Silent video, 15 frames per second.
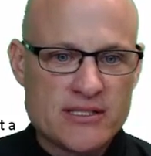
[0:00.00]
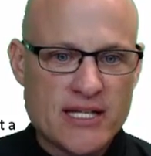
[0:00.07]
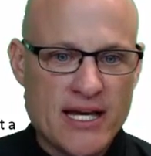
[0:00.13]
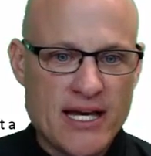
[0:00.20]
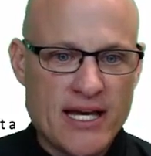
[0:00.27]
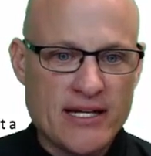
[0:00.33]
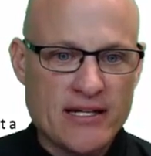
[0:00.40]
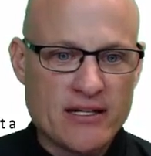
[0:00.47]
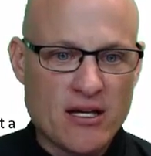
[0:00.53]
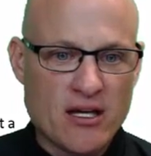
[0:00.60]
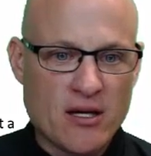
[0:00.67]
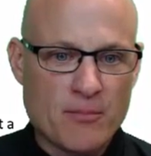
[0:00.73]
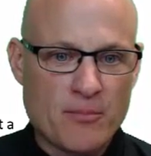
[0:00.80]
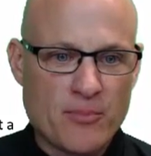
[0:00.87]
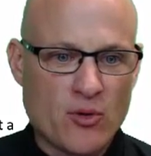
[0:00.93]

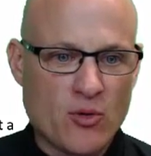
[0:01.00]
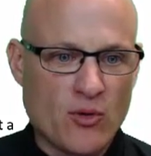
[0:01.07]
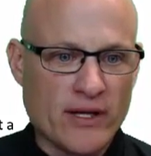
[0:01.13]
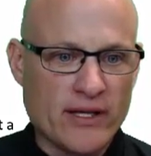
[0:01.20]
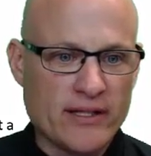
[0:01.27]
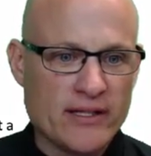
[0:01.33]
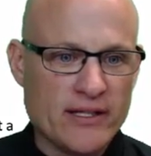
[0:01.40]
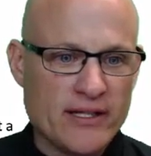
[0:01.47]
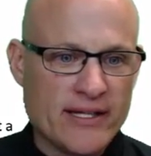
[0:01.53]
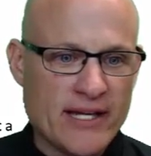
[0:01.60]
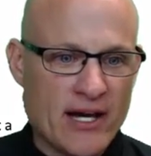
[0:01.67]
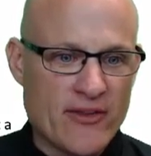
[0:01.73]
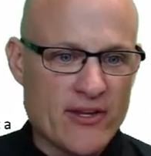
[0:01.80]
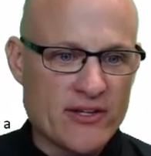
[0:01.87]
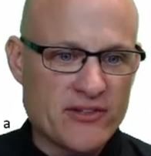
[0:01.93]
ten point.
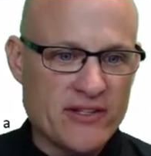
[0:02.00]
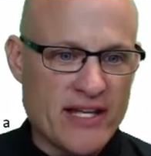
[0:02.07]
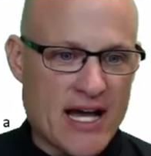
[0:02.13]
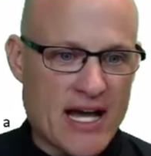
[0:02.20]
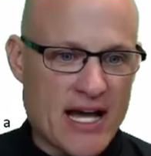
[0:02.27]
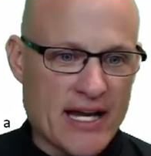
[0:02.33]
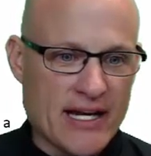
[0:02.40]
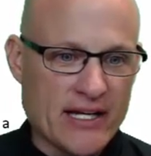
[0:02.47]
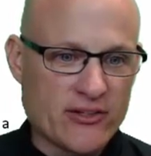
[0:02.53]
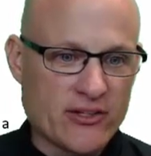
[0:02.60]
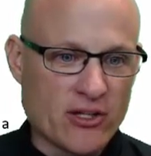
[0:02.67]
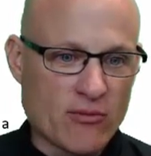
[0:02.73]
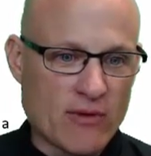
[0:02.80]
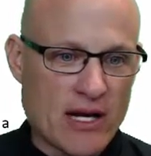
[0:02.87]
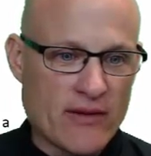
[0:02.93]
Now this nine is
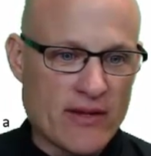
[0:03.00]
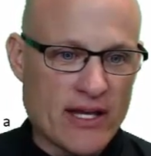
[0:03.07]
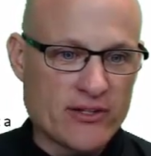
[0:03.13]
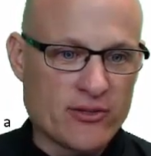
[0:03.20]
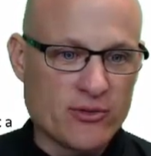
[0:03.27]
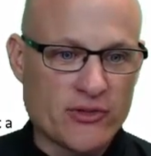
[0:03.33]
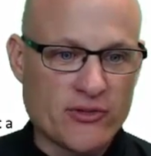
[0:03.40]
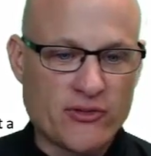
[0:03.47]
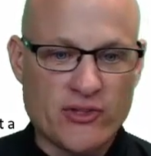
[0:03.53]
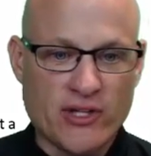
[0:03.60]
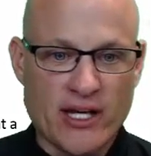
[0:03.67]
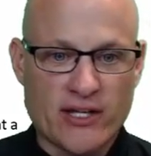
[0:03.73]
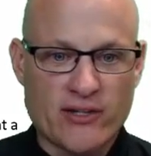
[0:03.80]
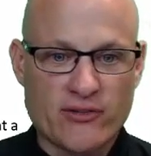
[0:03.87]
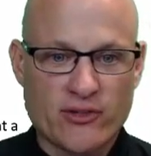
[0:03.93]
going to round that to a
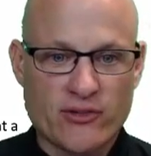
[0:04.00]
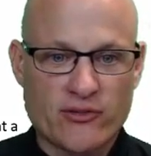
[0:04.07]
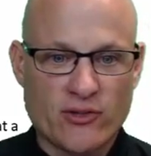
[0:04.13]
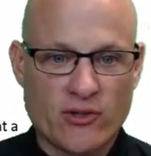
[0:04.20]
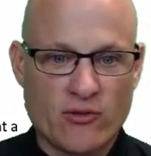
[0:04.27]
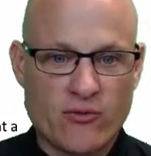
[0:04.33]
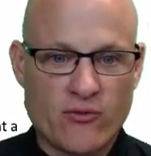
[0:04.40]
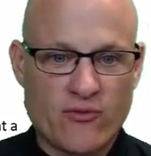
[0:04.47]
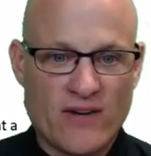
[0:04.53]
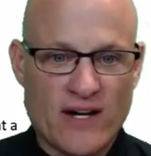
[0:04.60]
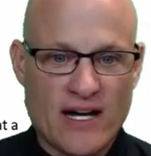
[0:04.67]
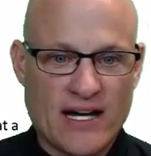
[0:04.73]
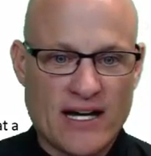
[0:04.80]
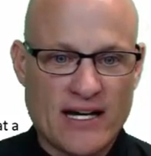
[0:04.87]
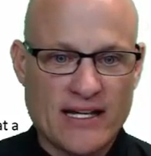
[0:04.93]
six. So
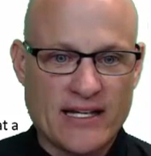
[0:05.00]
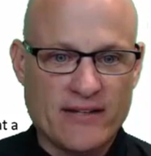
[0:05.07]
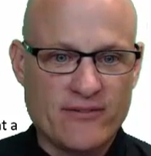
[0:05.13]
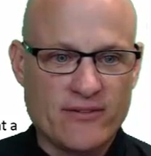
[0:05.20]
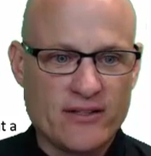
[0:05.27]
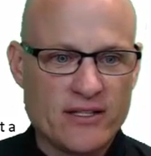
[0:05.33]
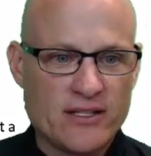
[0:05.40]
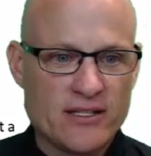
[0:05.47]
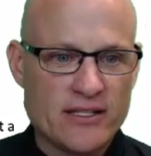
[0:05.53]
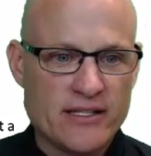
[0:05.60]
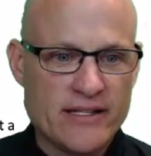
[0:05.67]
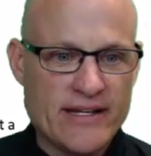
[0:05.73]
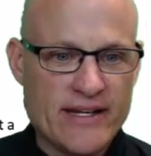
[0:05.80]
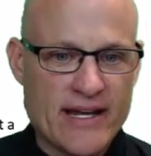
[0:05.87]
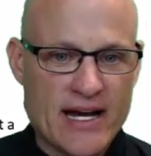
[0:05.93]
five,
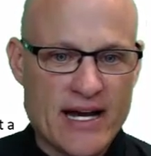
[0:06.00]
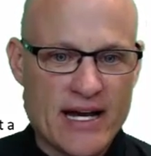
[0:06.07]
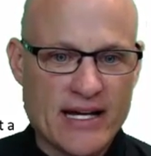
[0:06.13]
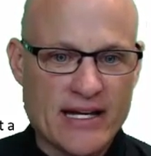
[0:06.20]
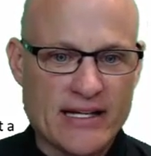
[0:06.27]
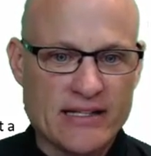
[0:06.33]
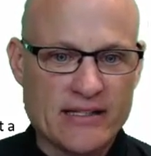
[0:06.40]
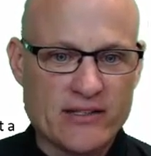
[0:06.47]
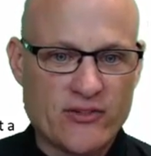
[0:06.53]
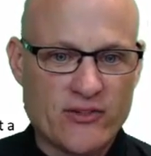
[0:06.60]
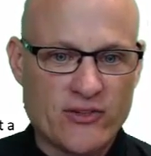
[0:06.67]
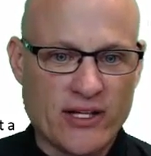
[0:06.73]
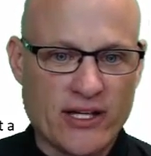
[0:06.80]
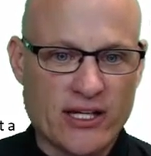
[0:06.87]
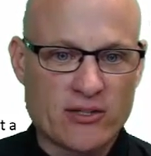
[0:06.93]
nine,
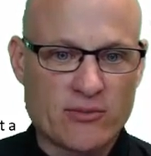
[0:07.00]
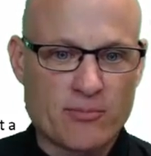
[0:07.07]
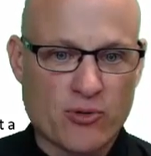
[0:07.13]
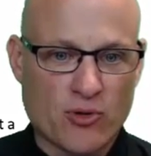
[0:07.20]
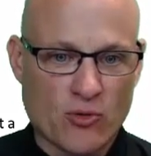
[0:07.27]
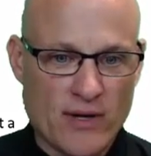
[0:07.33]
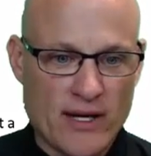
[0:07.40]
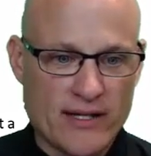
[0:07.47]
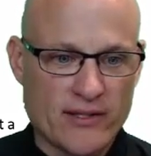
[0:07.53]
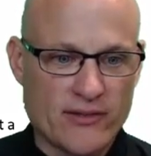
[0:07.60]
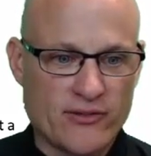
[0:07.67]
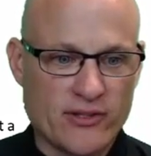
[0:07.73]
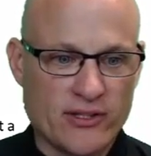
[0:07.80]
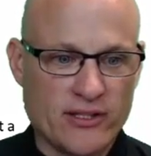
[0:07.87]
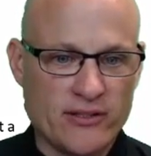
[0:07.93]
six,
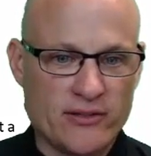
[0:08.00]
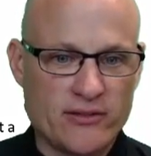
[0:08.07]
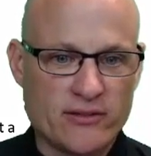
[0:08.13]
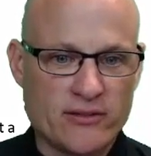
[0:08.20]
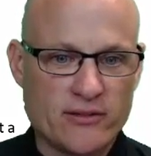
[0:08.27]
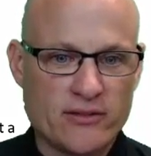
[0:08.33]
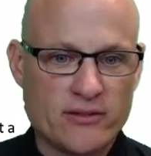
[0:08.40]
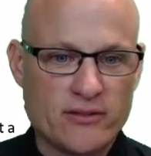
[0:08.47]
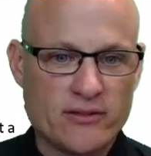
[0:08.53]
parentheses,